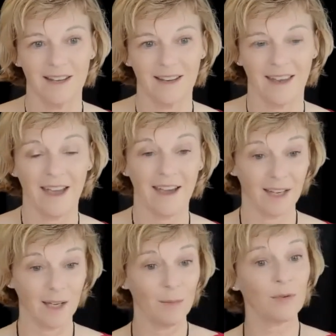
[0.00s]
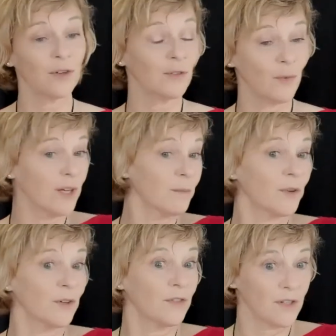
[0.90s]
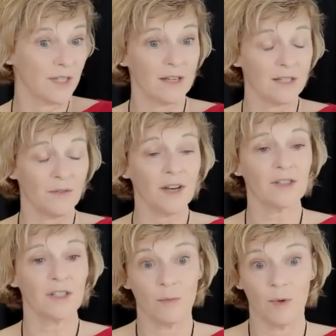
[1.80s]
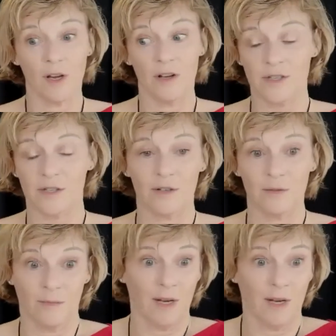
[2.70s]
will improve their satisfaction and will also